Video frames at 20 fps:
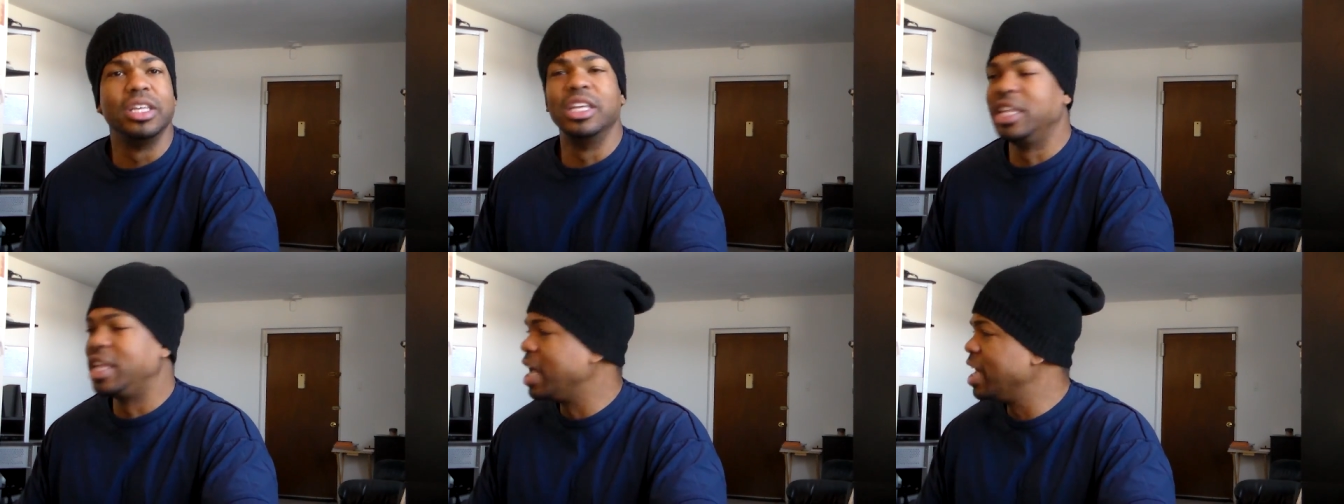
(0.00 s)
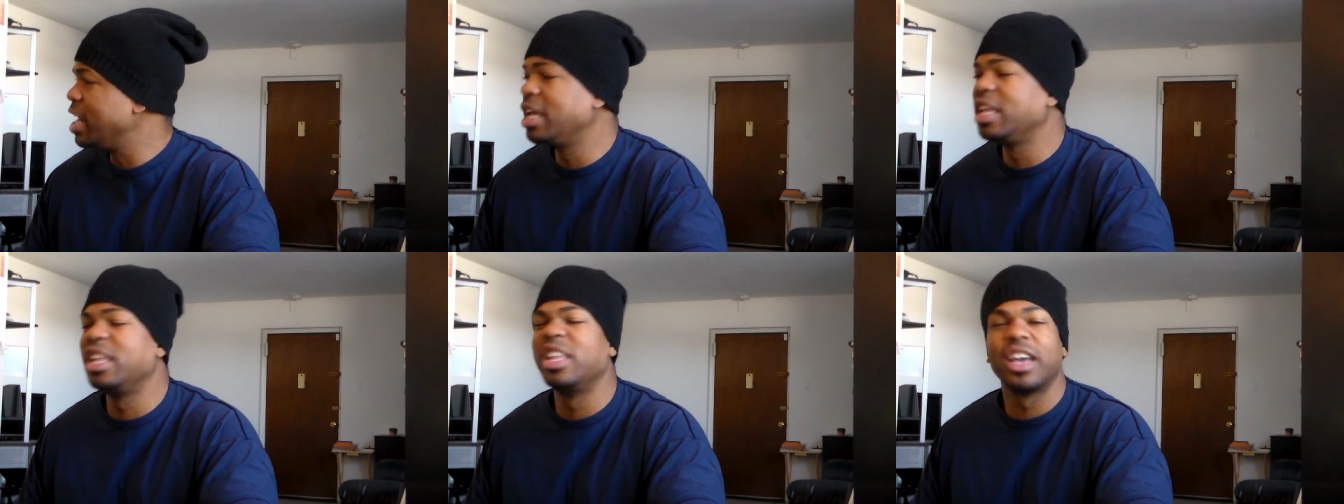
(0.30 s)
You
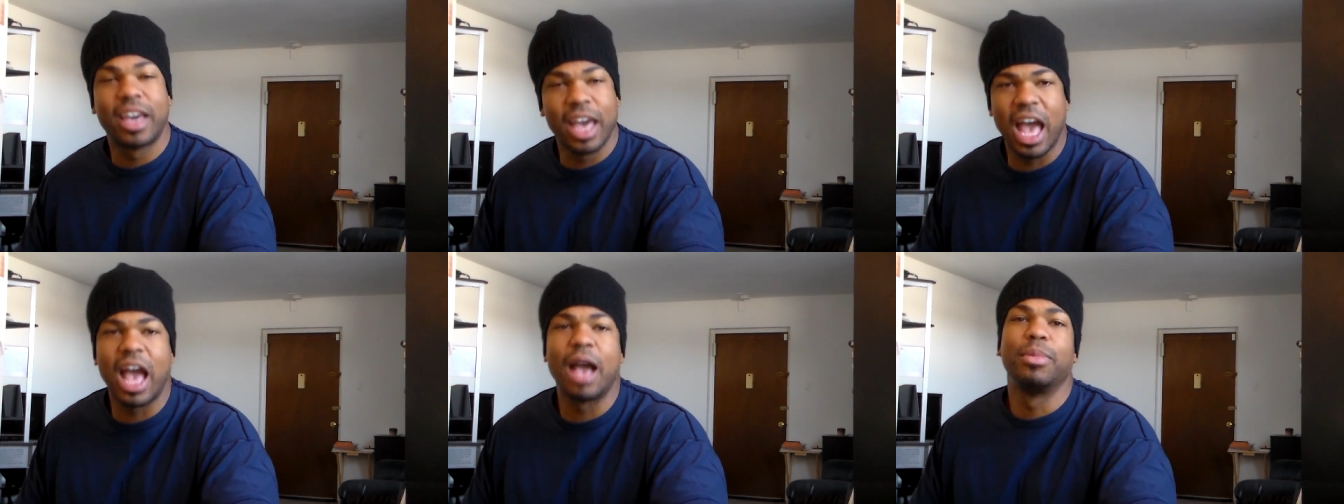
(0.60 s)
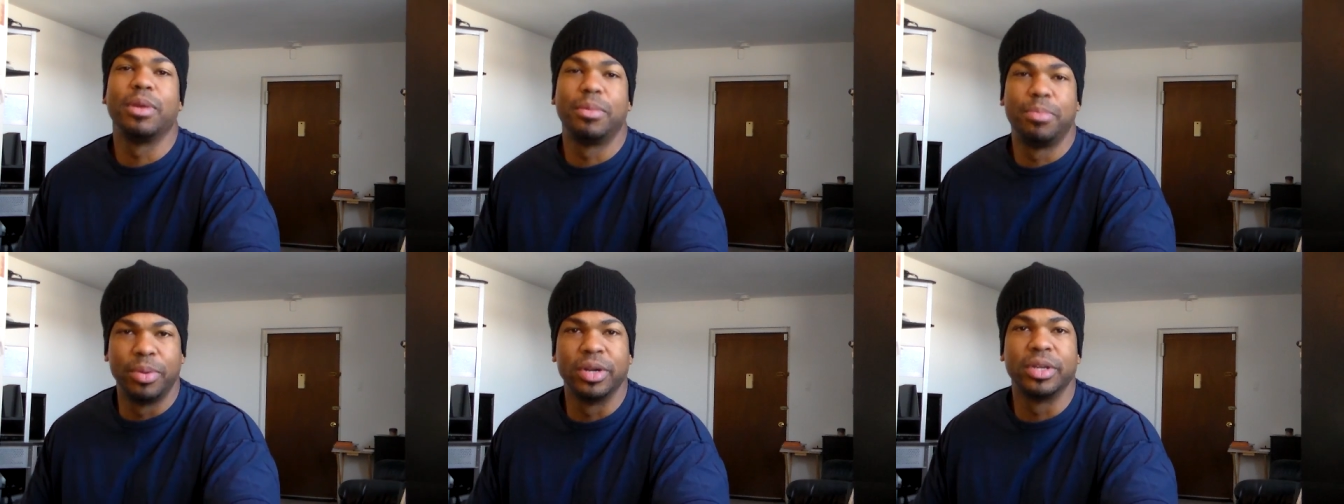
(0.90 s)
did it in the
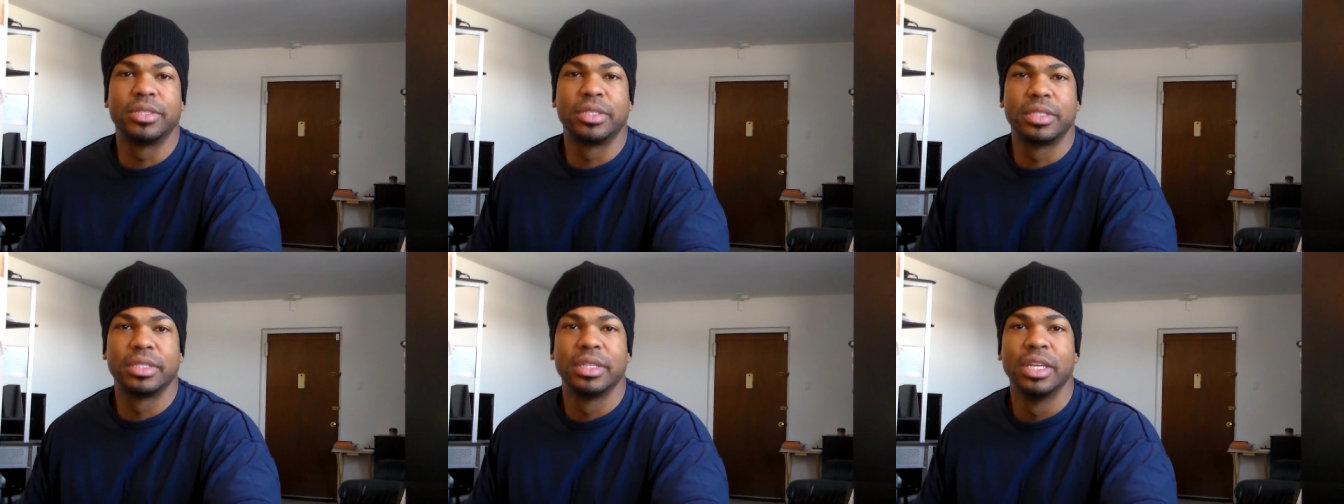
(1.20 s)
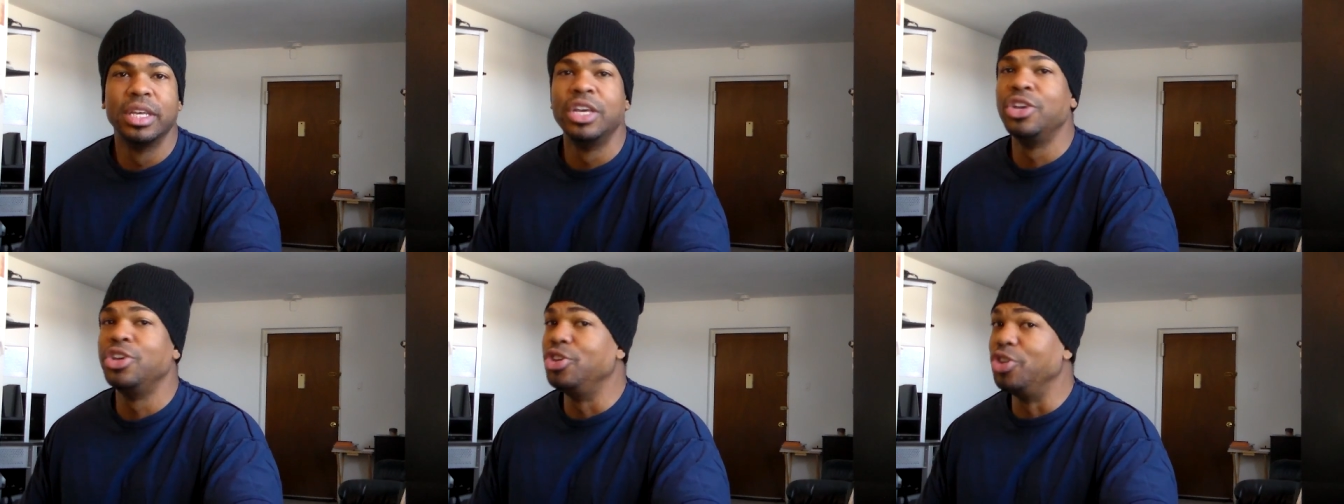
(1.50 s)
comic
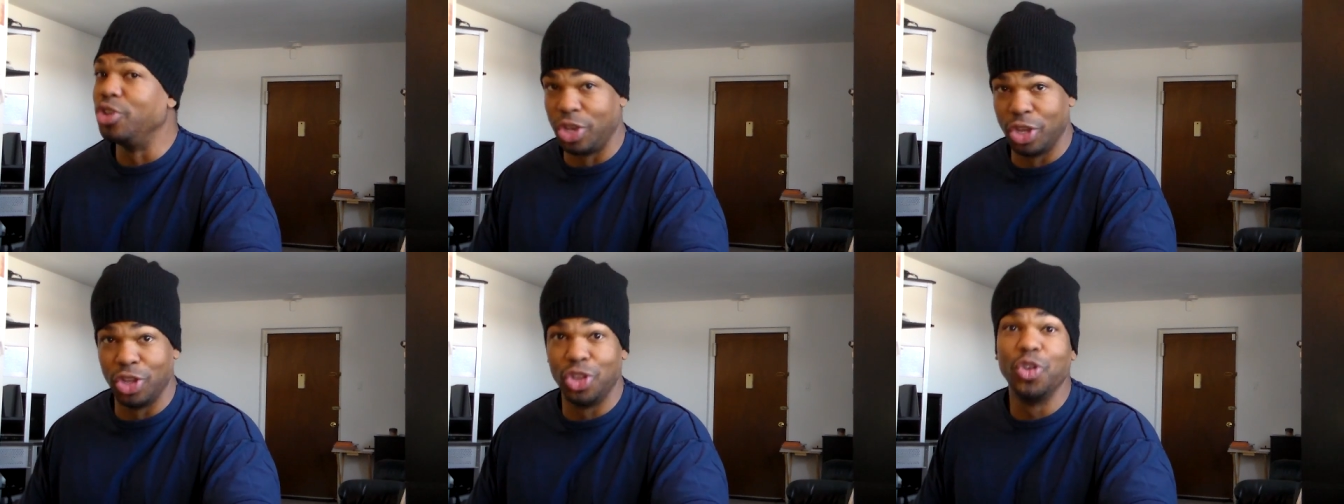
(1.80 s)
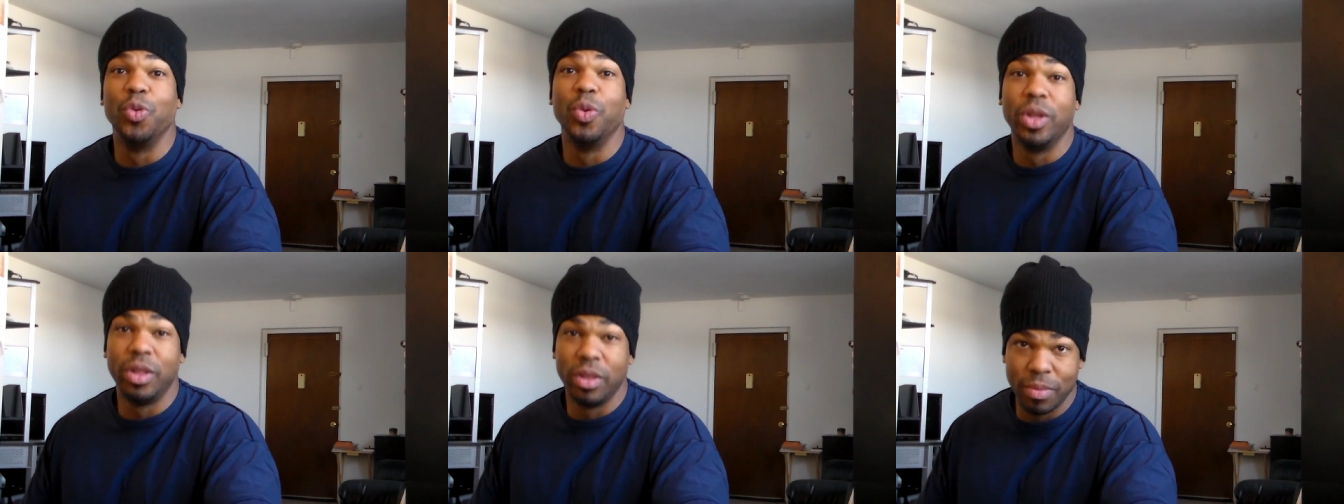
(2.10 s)
books. You
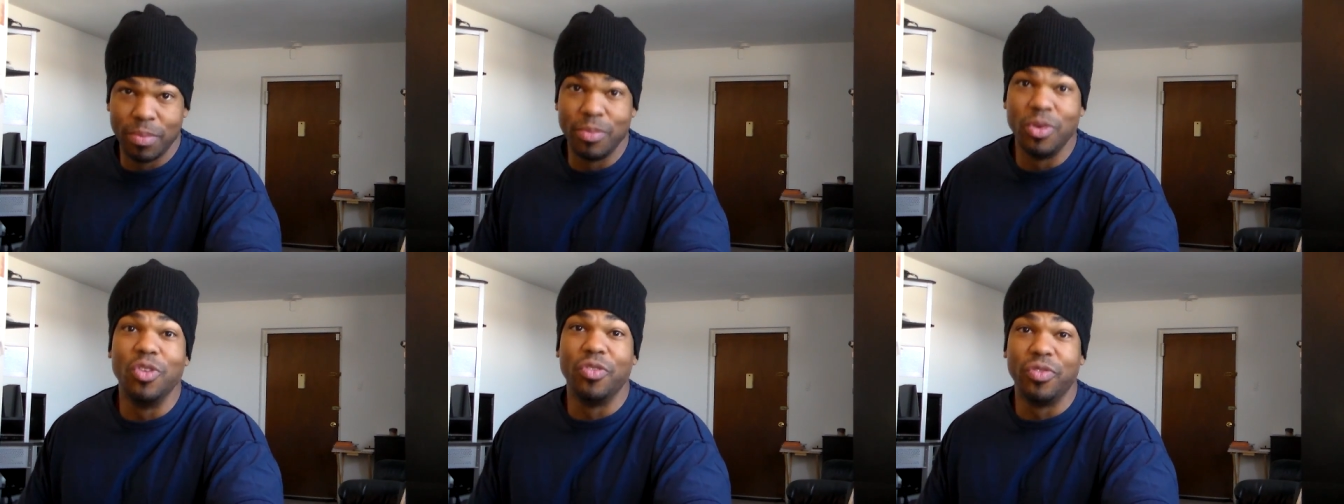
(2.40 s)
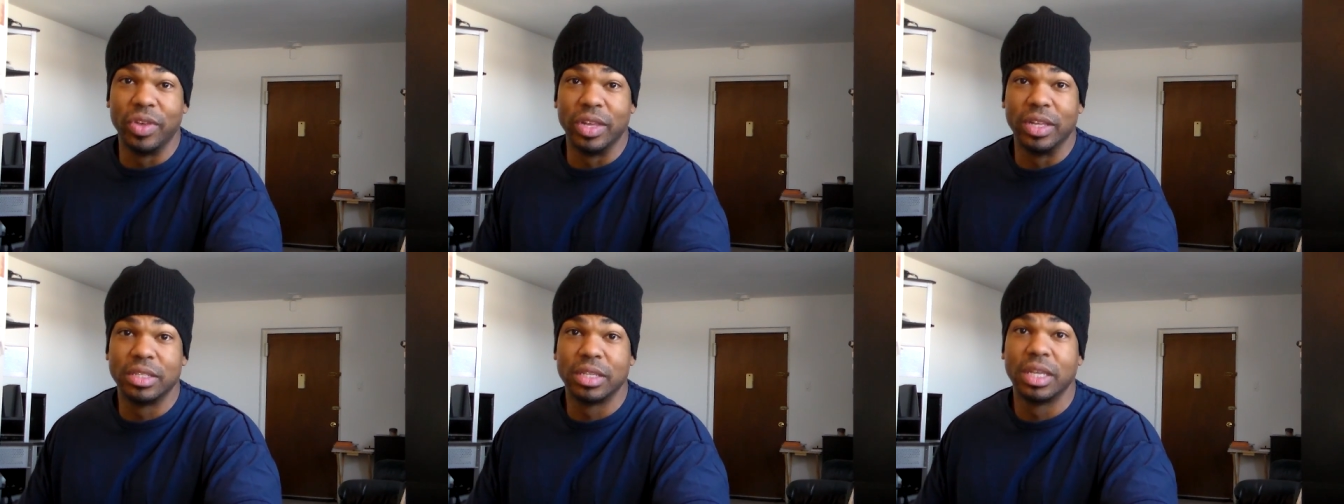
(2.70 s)
can do it in the
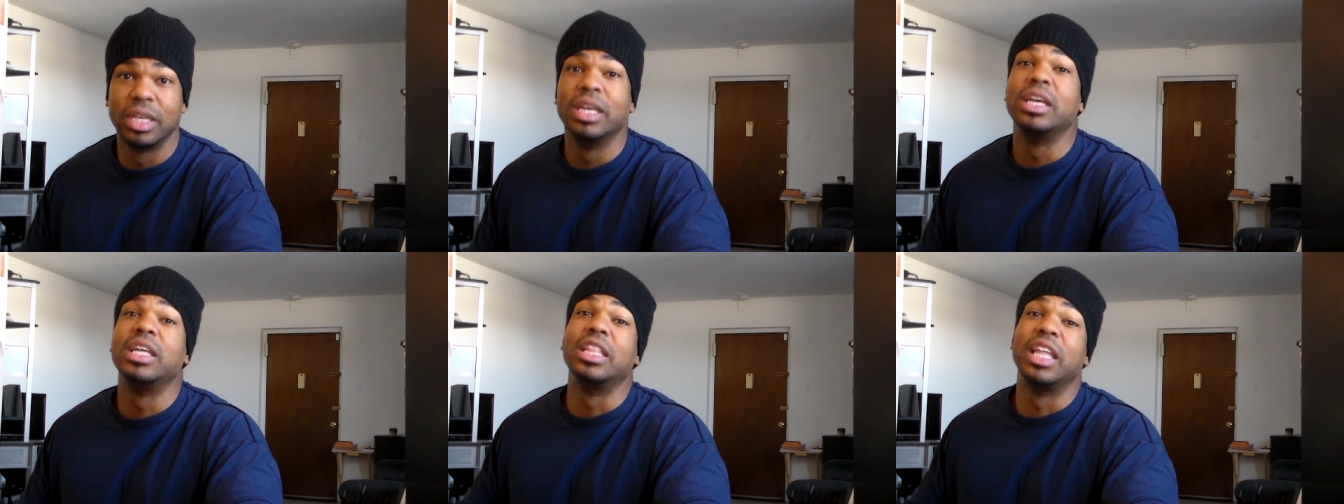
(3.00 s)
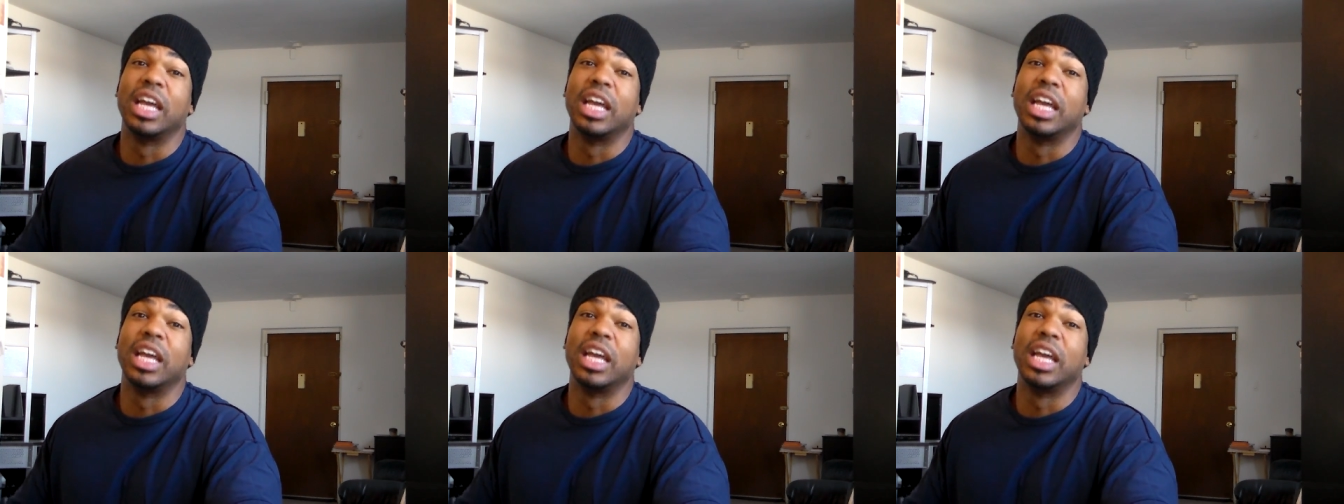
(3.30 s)
movies.